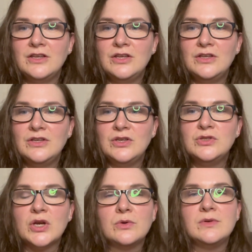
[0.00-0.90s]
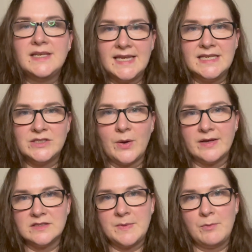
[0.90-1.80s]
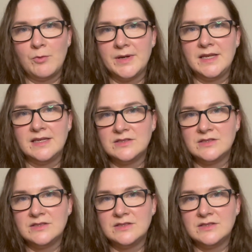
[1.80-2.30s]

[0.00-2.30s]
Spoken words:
you don't need to go out and spend more money.